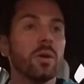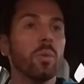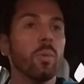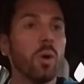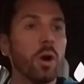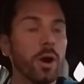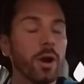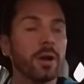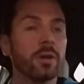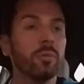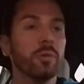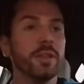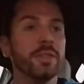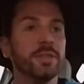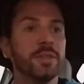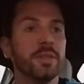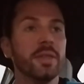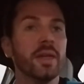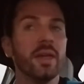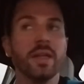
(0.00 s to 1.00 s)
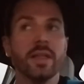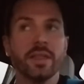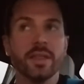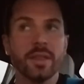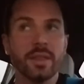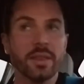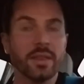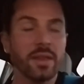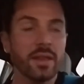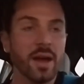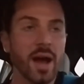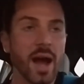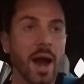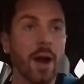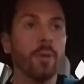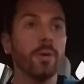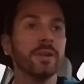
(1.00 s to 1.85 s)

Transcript: work with our